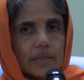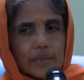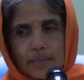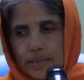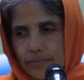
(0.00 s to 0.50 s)

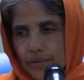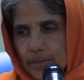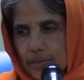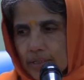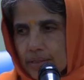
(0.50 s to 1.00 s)

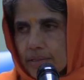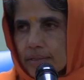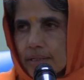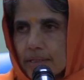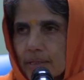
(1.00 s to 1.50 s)
leaving
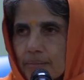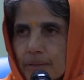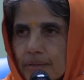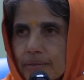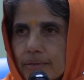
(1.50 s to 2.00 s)
rajas and
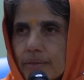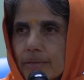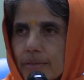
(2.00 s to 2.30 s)
tamas